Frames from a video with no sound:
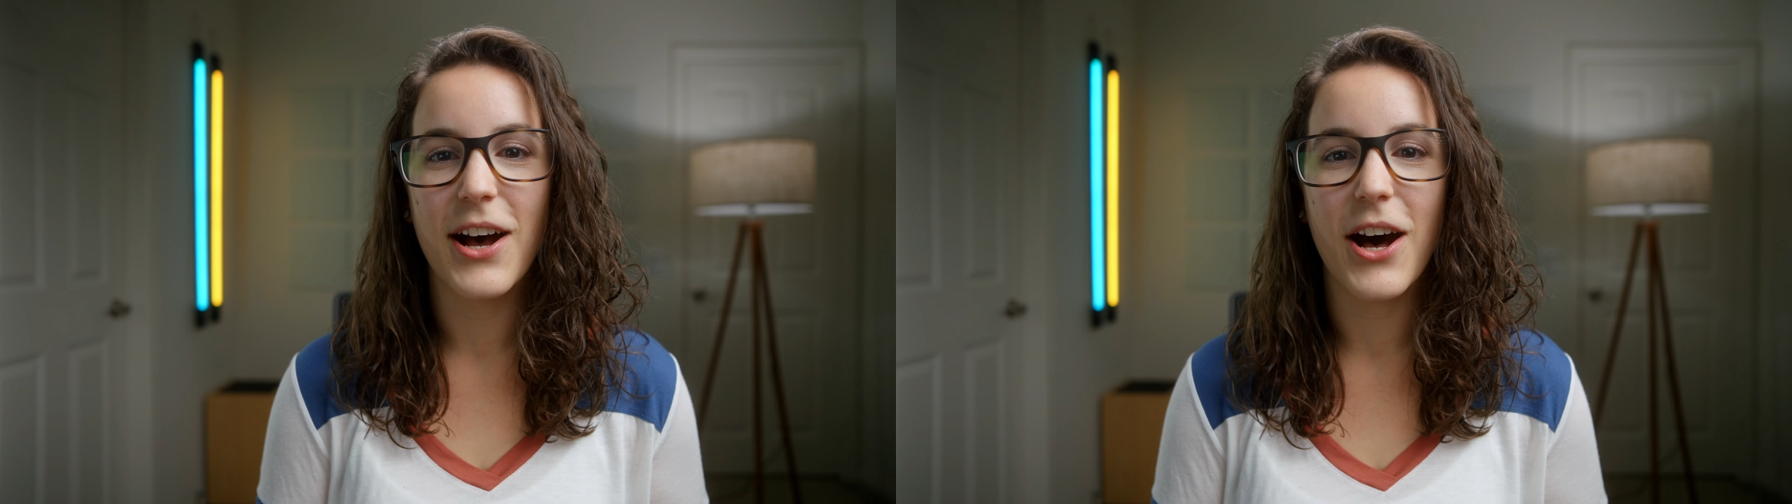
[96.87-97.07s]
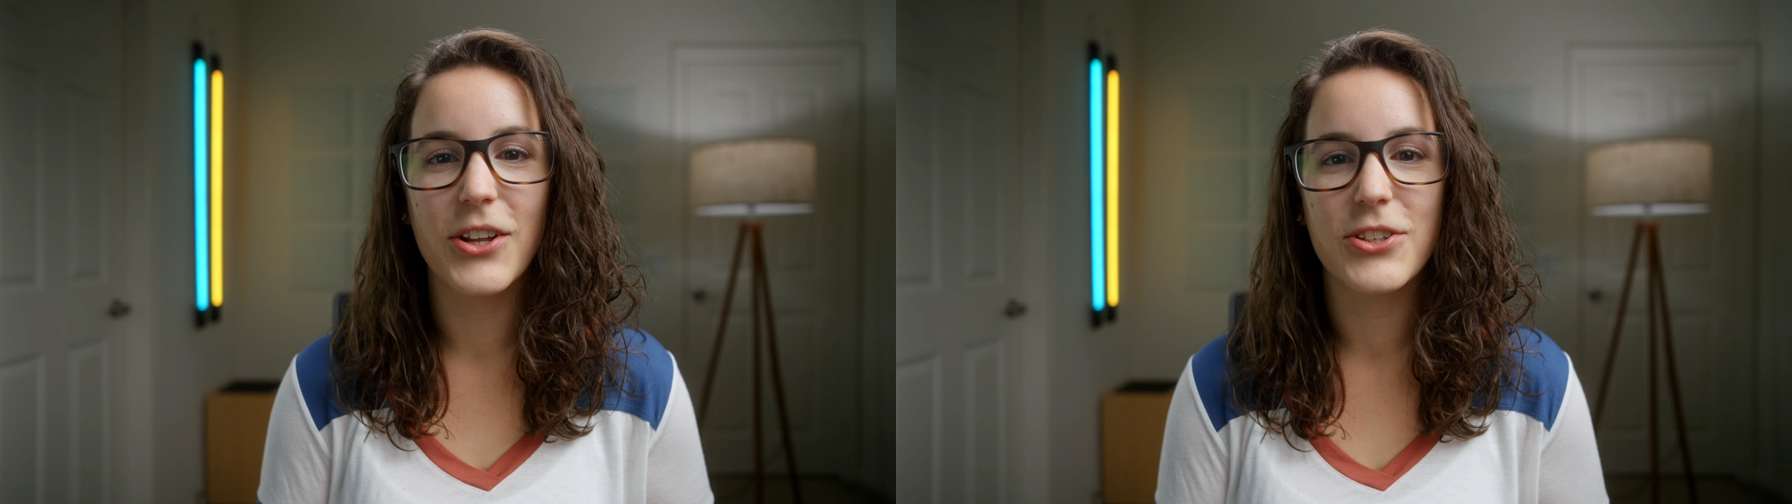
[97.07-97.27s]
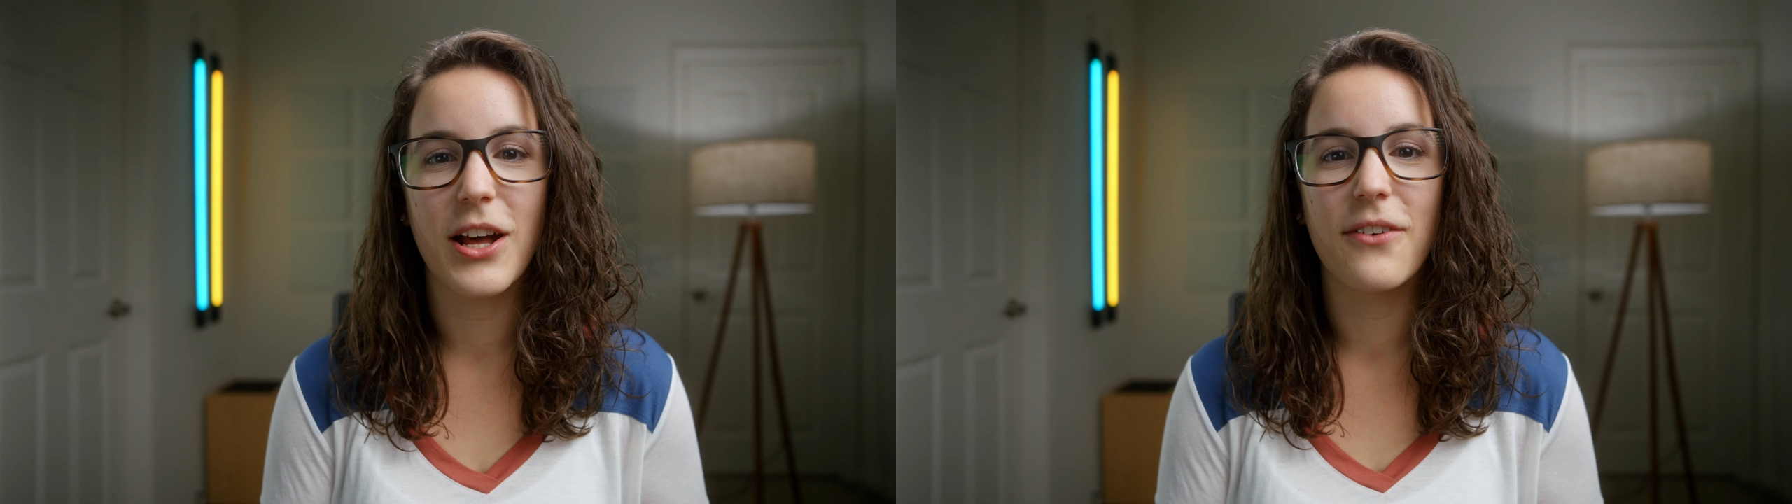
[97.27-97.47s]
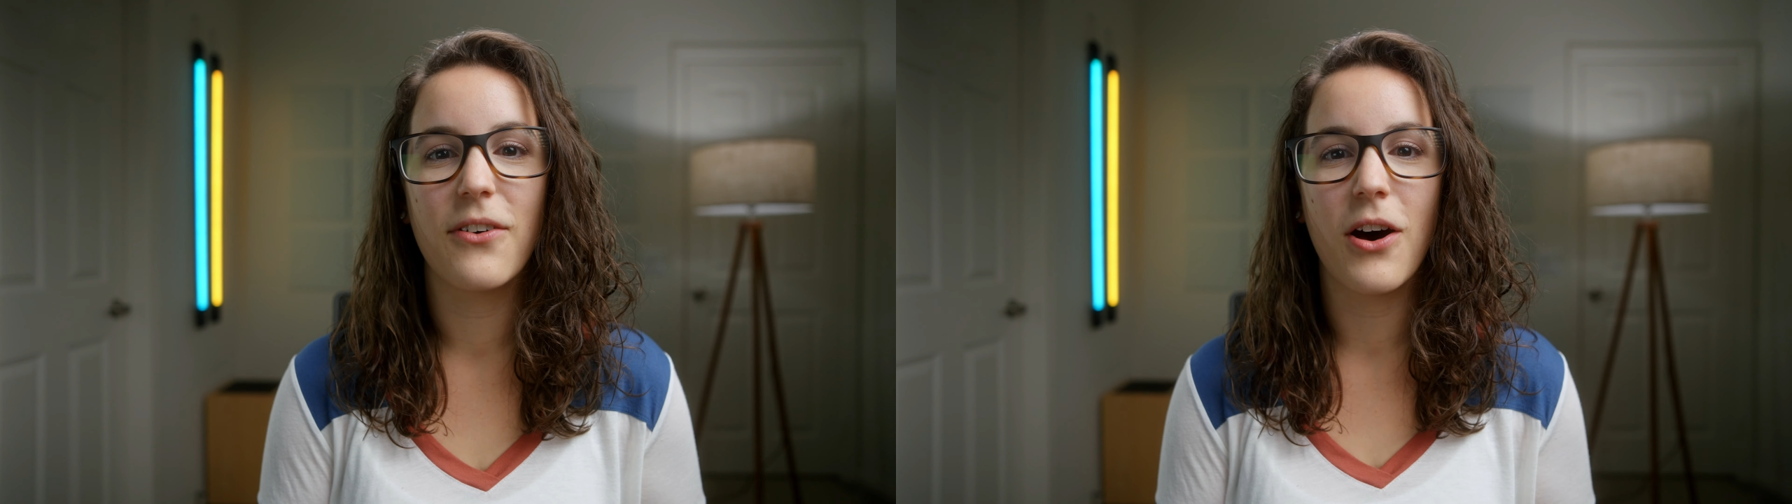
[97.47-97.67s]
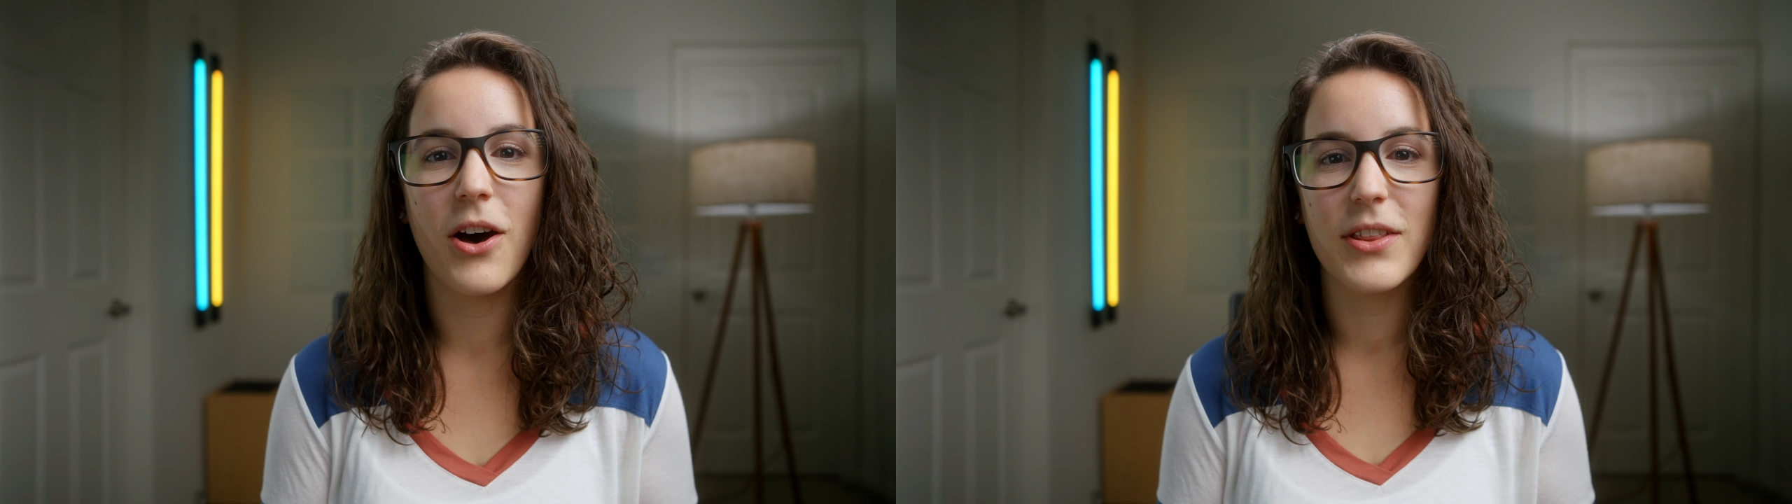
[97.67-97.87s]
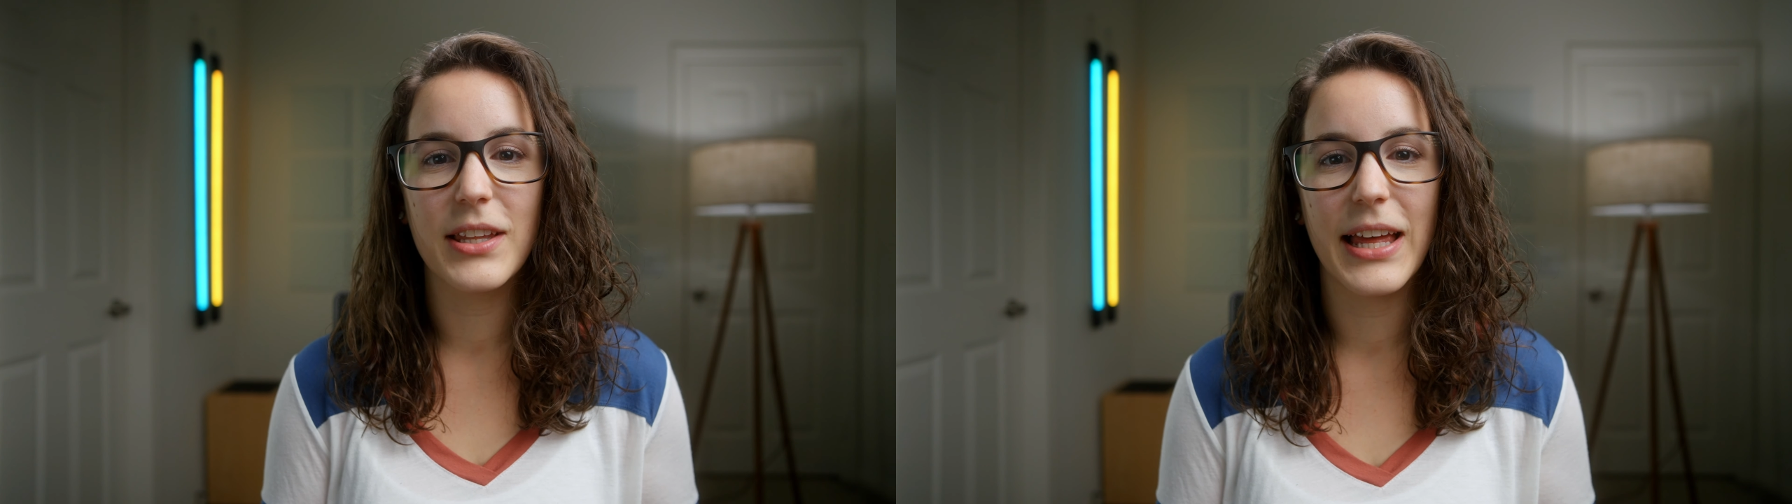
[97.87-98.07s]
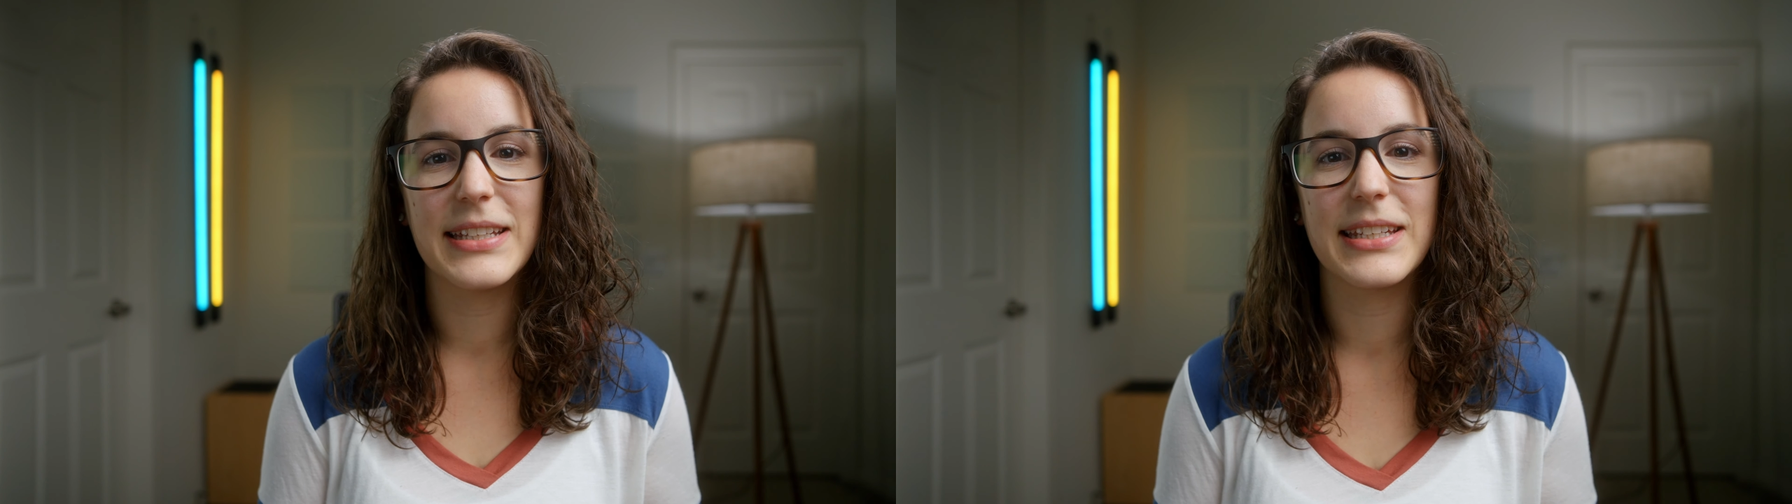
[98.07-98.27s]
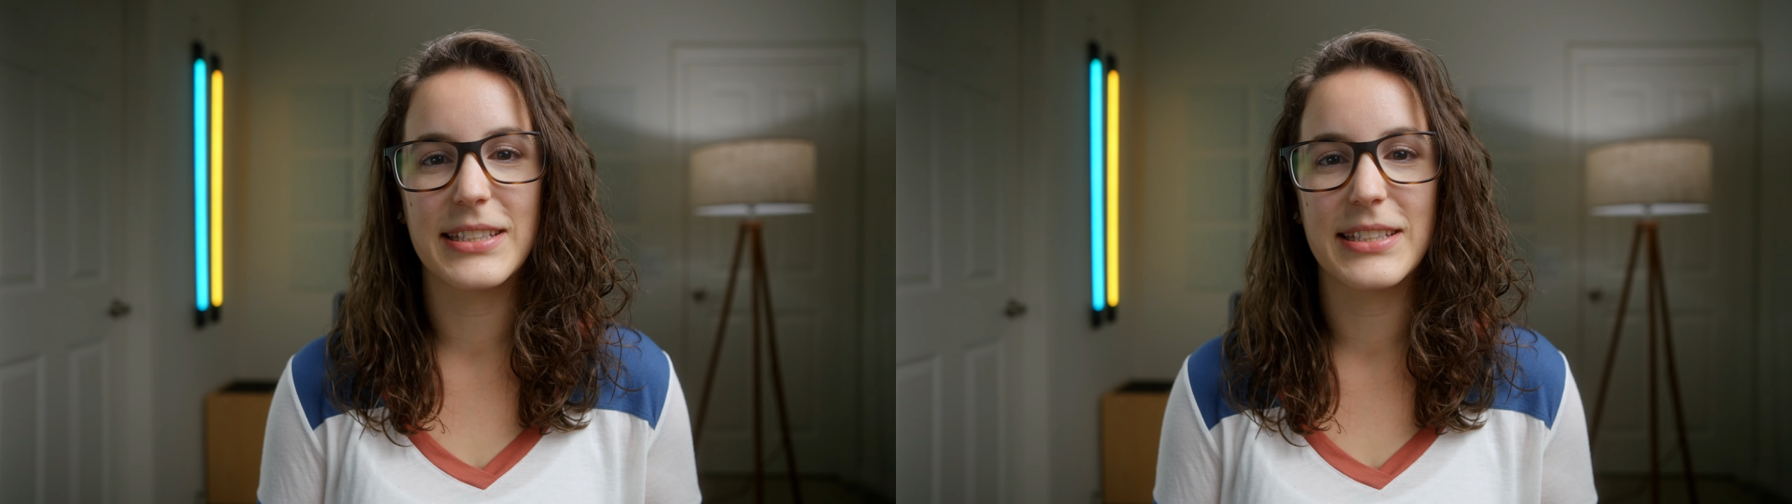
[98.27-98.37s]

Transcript: I'll turn off all the lights